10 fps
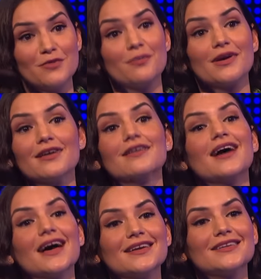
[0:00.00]
Mobile
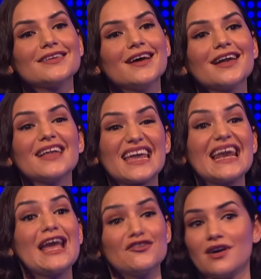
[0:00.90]
and I'd like an
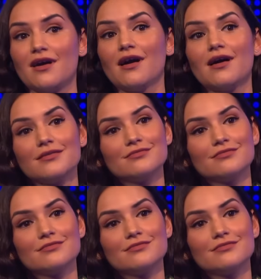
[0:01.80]
electric car.